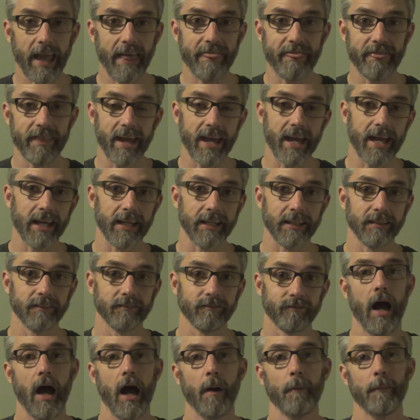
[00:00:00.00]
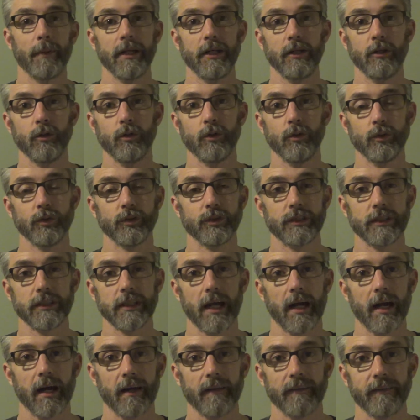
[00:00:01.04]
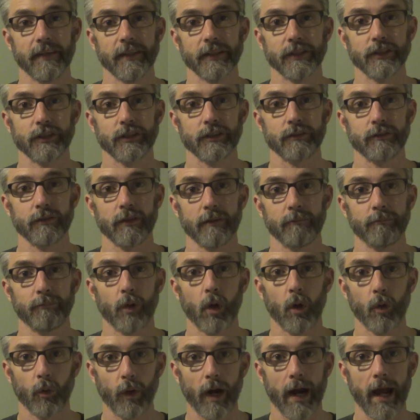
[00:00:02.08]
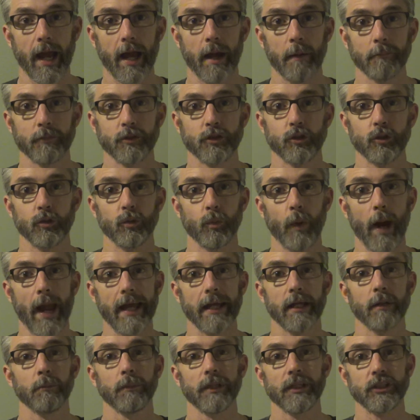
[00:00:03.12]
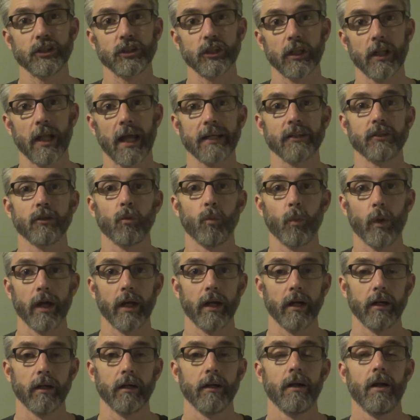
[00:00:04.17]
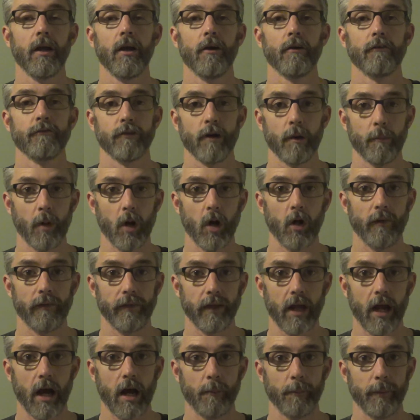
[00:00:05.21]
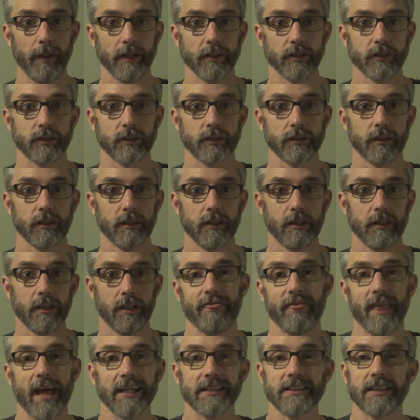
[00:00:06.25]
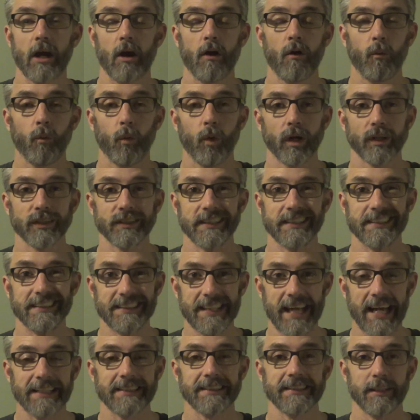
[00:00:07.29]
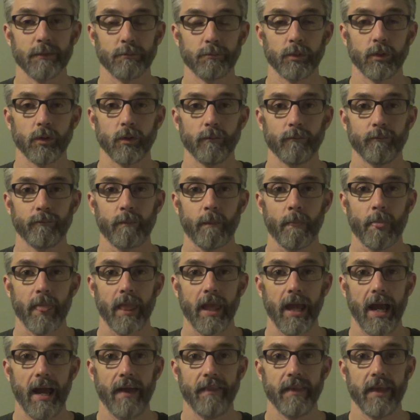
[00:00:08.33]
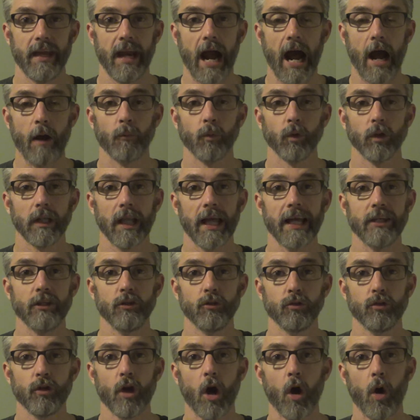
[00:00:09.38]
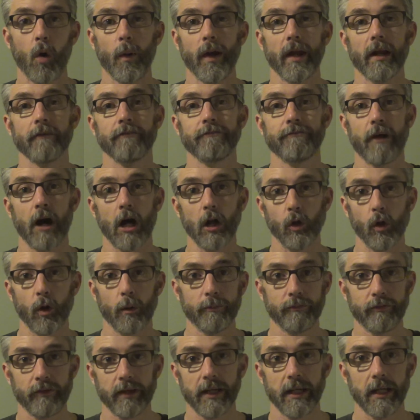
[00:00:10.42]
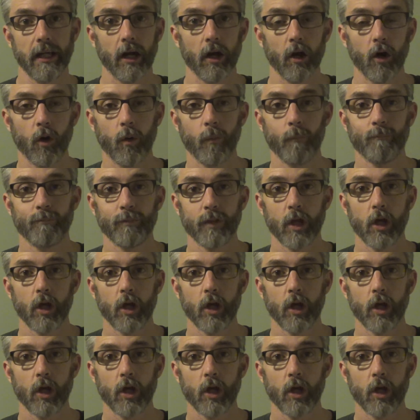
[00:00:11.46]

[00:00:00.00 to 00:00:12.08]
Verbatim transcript: And then I'm going to use uh, this program to randomly select a winner from all the comments. That's how it works. It's that simple. And then I will let you know in a follow-up video